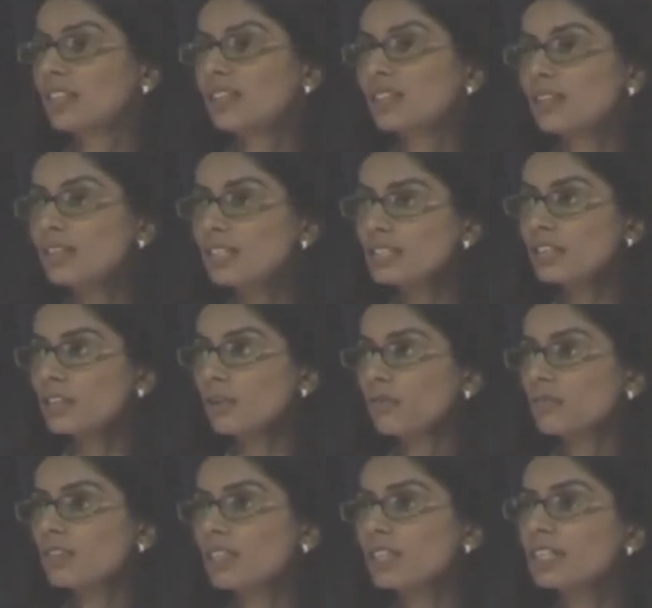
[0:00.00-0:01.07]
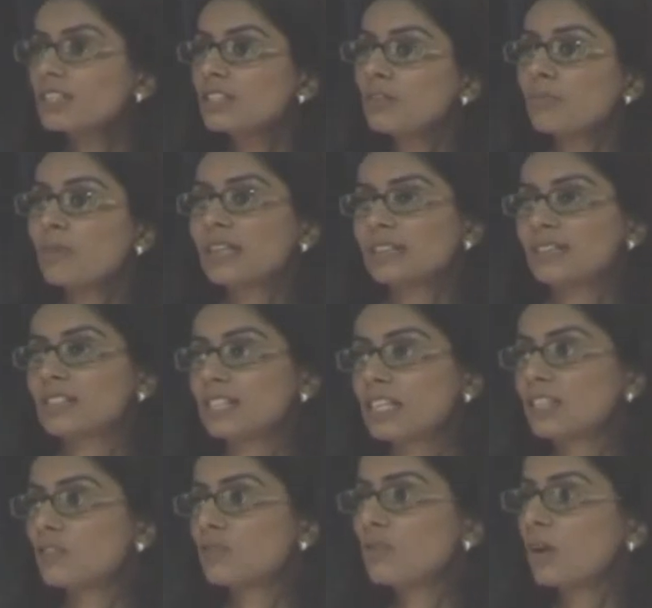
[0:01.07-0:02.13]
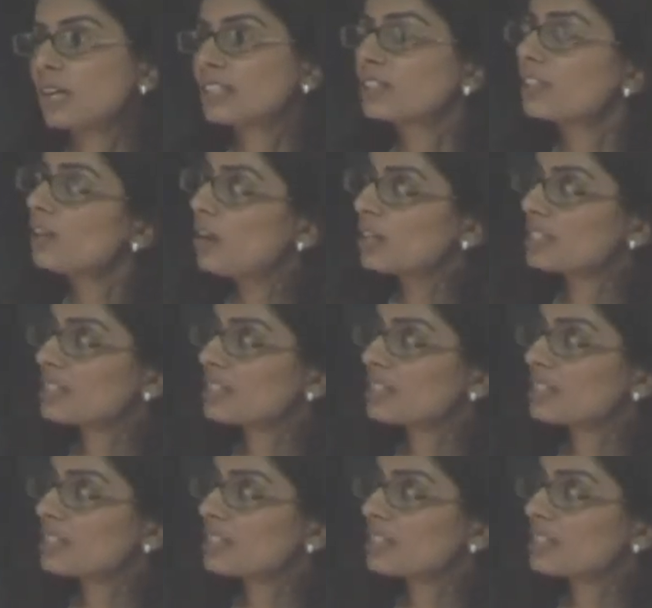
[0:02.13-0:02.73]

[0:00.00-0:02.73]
and increasing your work, so better stick to what the law